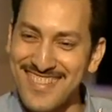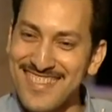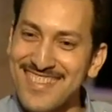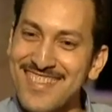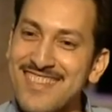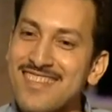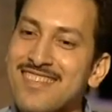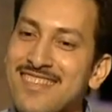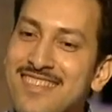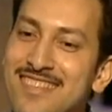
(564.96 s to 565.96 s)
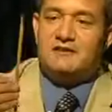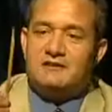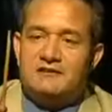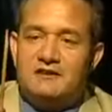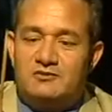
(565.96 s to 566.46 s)
Another
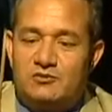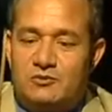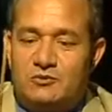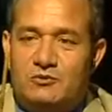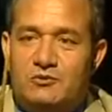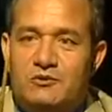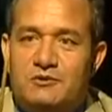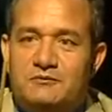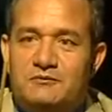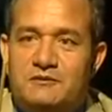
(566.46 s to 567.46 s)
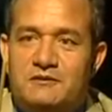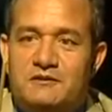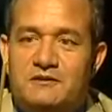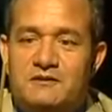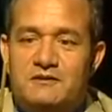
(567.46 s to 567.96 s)
kind also
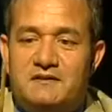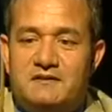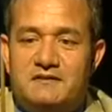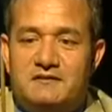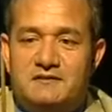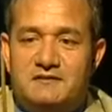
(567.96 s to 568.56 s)
of thin